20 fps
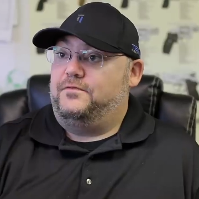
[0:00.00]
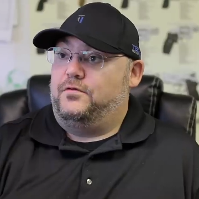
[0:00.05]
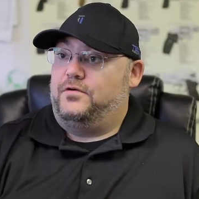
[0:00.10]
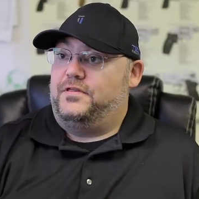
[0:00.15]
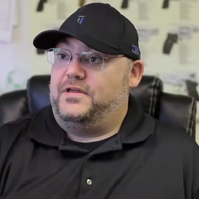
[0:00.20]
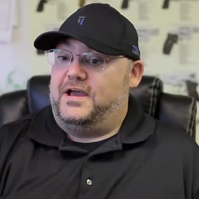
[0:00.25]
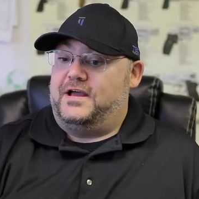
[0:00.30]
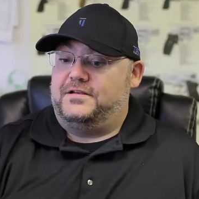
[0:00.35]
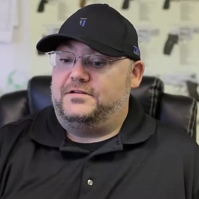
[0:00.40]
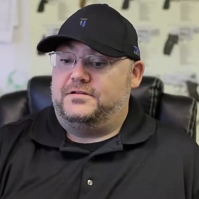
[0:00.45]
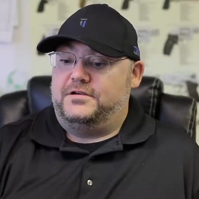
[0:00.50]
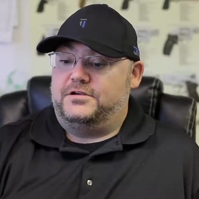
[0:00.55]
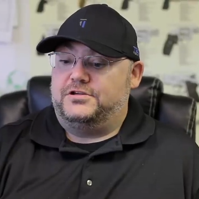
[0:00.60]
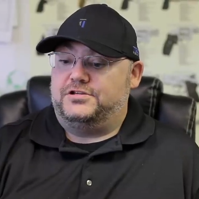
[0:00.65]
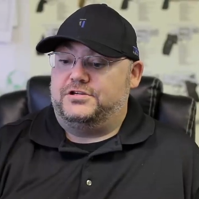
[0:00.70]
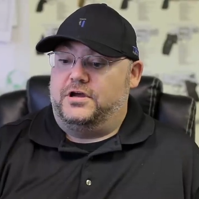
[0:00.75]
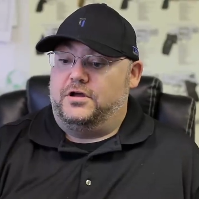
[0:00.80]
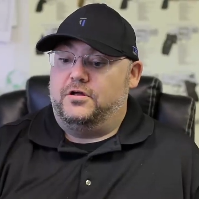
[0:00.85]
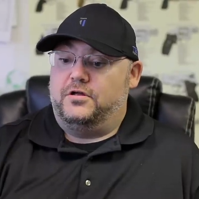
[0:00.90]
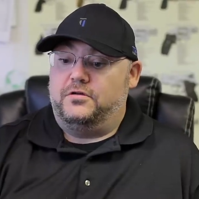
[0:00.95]
for that uh,
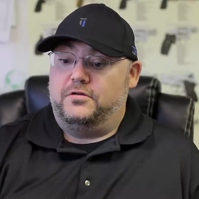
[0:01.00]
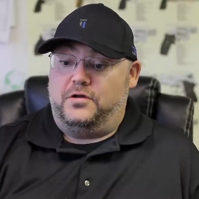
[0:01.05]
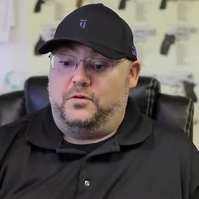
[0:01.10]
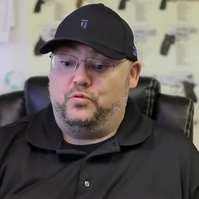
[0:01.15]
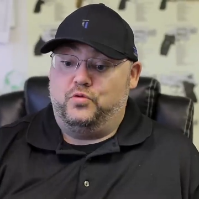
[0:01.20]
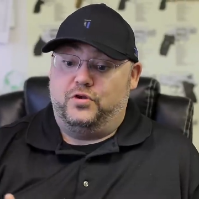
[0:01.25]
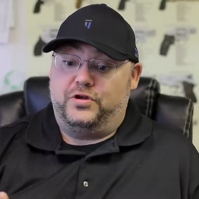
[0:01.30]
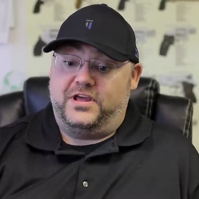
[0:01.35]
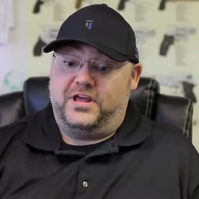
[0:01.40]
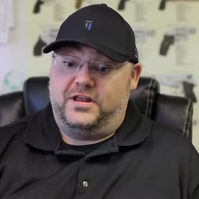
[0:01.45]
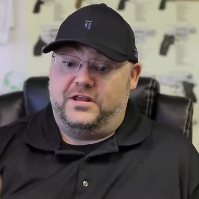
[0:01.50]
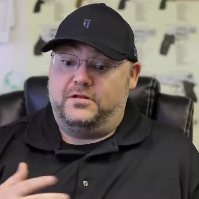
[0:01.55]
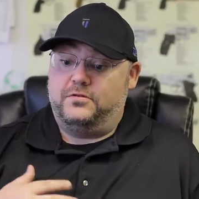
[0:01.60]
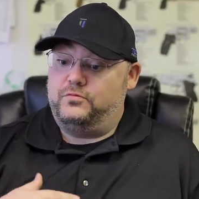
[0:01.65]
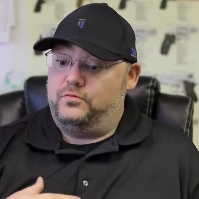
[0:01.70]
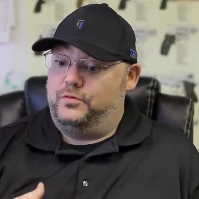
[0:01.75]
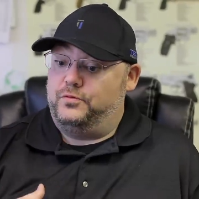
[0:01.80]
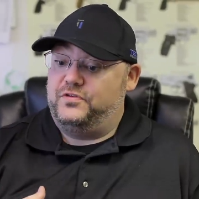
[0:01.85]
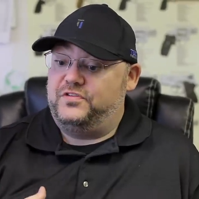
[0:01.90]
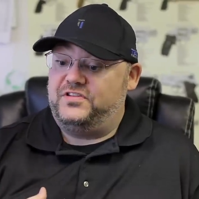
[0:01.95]
shell. We'll get it,
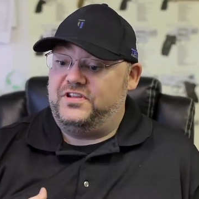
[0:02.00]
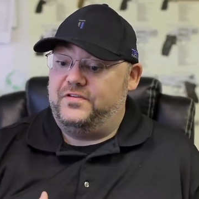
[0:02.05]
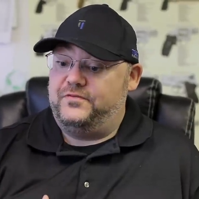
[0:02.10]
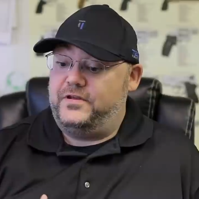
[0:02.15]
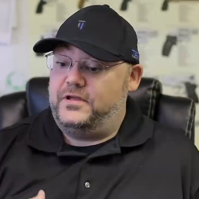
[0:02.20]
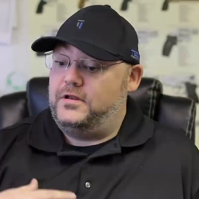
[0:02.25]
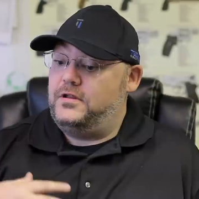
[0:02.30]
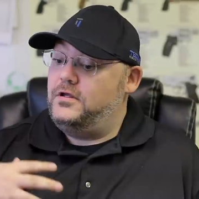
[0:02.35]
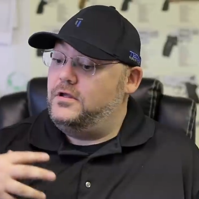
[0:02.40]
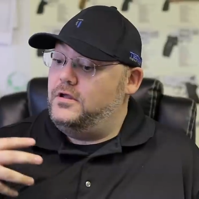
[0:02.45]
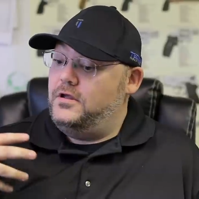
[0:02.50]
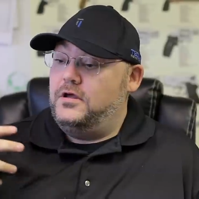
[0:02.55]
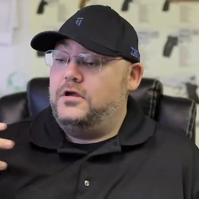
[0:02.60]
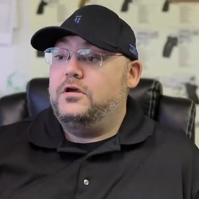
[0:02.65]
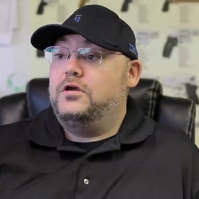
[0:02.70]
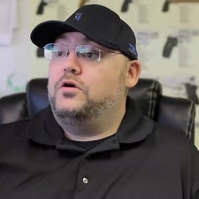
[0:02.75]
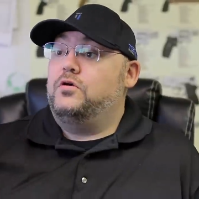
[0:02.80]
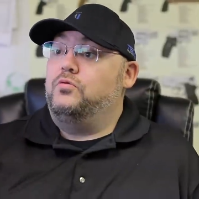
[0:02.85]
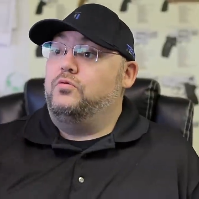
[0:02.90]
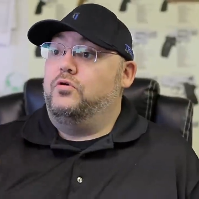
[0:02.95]
we'll receive it,
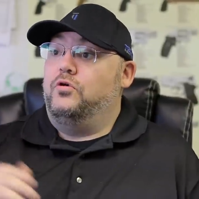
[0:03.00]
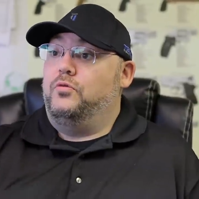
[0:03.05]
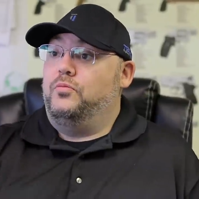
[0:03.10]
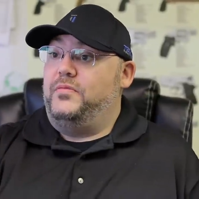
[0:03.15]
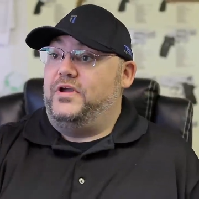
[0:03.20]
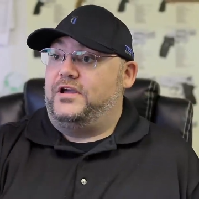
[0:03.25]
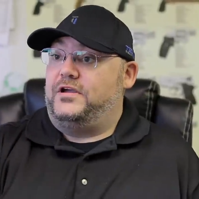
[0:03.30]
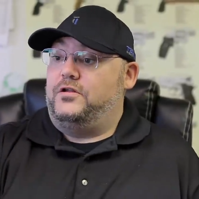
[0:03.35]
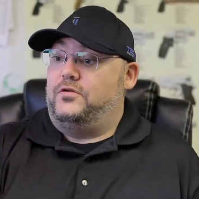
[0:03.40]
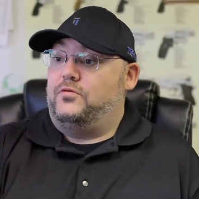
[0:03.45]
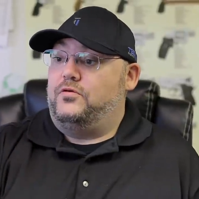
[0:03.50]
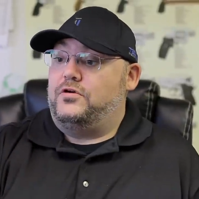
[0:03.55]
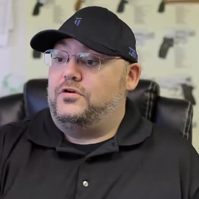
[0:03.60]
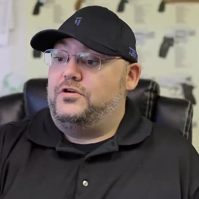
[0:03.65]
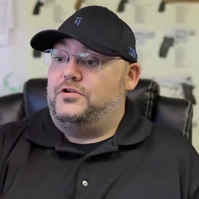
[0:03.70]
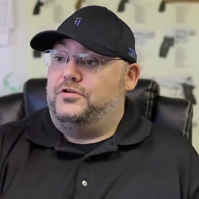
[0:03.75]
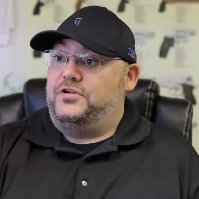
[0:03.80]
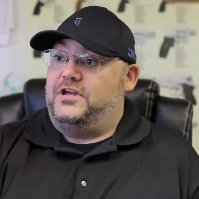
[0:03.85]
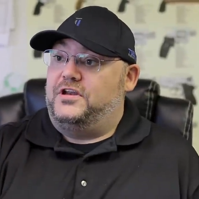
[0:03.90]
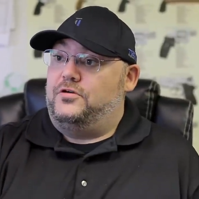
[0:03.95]
we'll make an
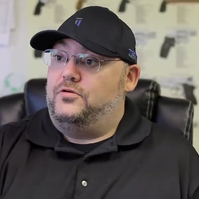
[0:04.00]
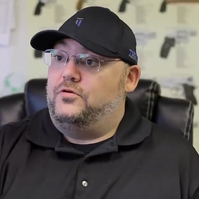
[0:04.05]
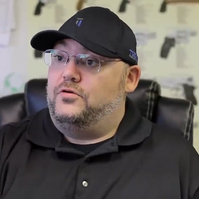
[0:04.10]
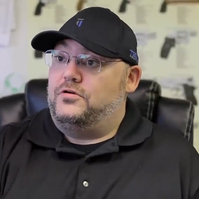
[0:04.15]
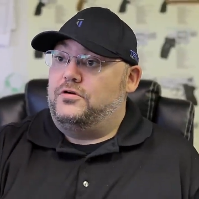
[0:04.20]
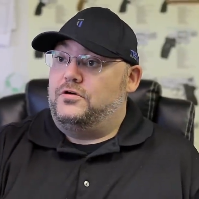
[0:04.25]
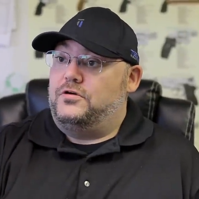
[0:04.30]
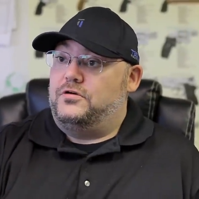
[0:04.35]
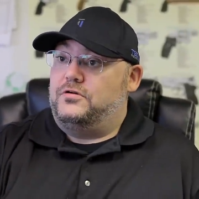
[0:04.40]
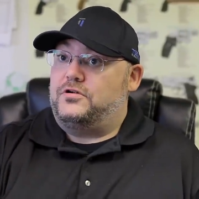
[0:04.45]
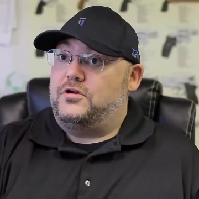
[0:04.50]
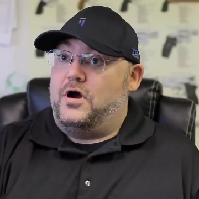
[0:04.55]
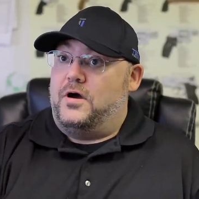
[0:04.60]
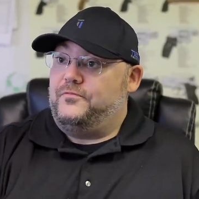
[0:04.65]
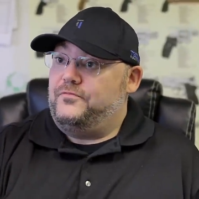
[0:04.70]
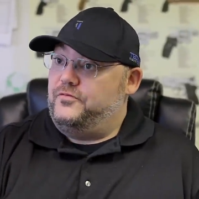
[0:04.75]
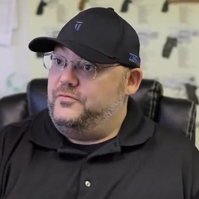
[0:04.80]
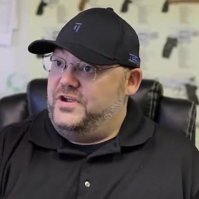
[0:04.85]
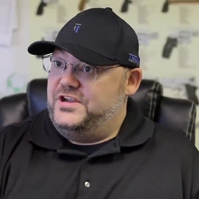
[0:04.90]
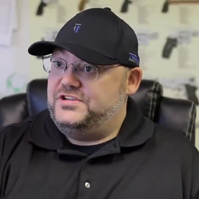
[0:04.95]
order, you'll get an order
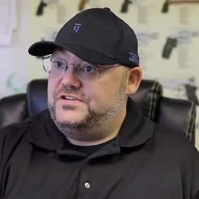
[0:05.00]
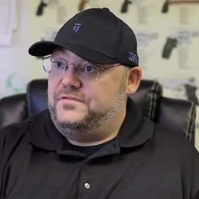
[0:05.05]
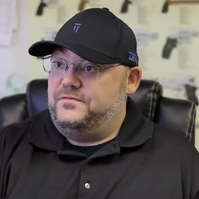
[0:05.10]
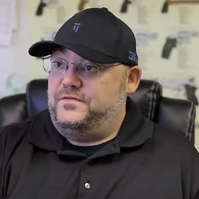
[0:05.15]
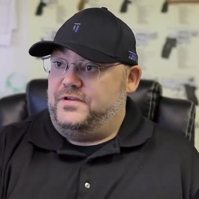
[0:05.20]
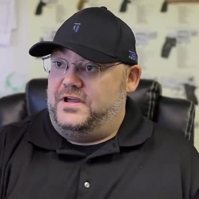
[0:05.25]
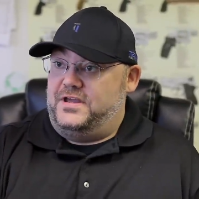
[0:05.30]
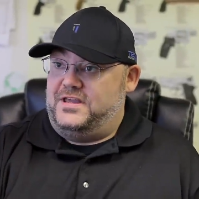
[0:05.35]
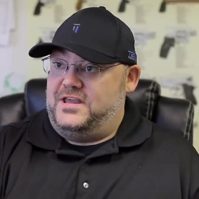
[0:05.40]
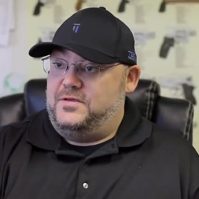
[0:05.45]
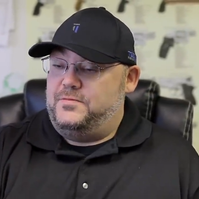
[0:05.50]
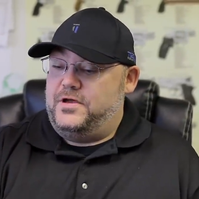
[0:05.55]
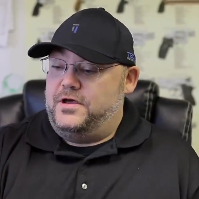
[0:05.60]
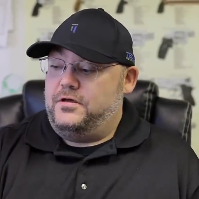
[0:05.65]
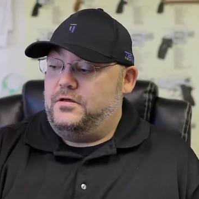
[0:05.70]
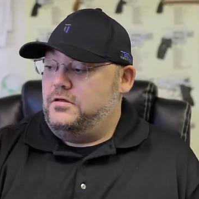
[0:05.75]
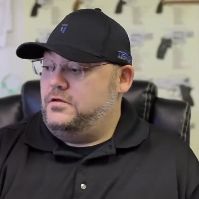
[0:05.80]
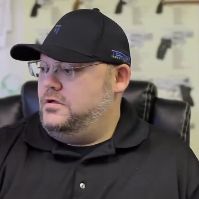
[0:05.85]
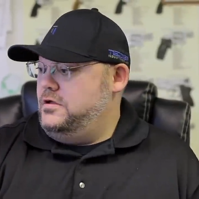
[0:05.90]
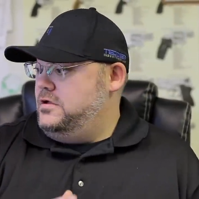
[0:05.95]
confirmation via
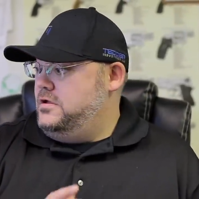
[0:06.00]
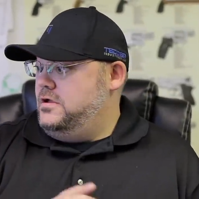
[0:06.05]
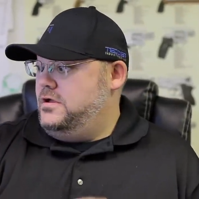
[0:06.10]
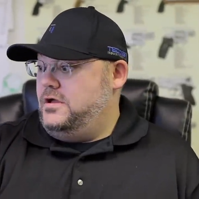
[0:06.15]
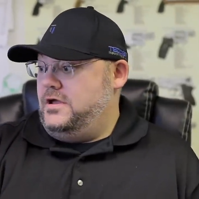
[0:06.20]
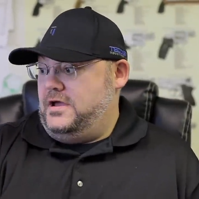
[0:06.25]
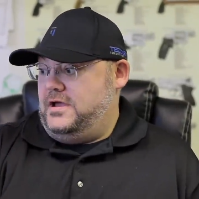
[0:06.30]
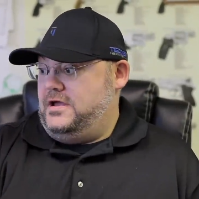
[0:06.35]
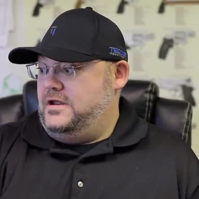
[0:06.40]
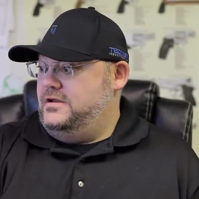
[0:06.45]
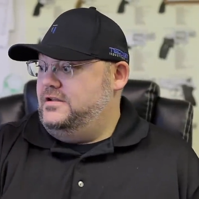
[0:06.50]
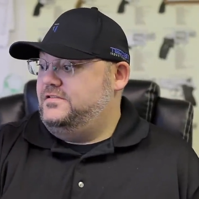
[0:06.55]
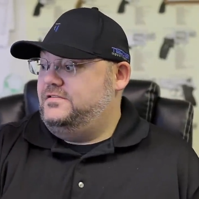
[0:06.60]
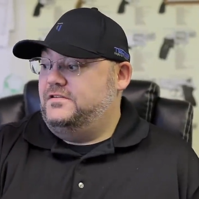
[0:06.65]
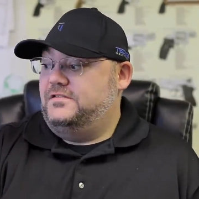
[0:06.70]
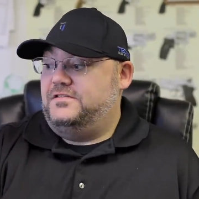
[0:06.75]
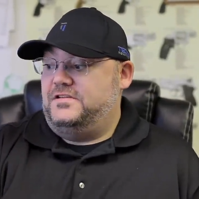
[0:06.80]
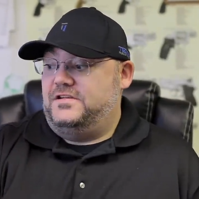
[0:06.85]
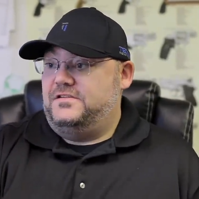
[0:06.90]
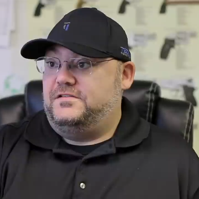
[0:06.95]
email, and it's
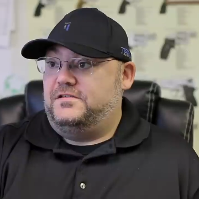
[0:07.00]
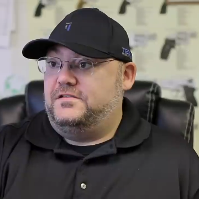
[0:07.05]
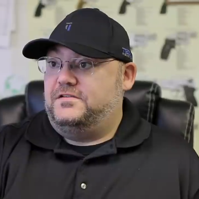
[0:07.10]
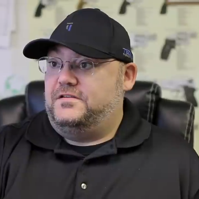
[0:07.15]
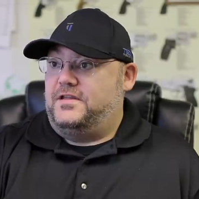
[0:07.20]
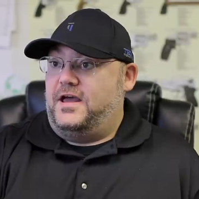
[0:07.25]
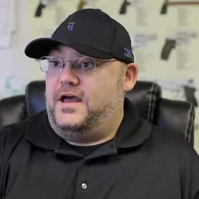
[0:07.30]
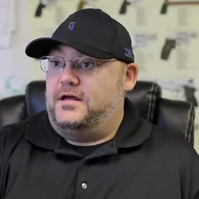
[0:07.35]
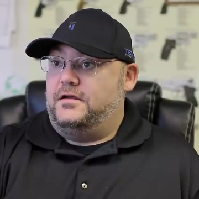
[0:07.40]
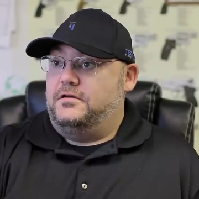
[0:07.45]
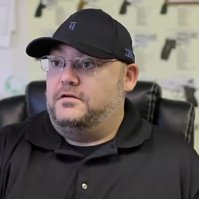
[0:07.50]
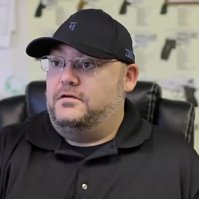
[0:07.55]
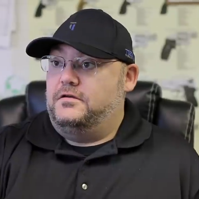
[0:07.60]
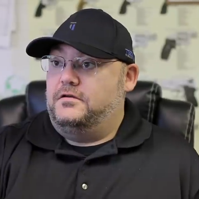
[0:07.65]
as easy as that.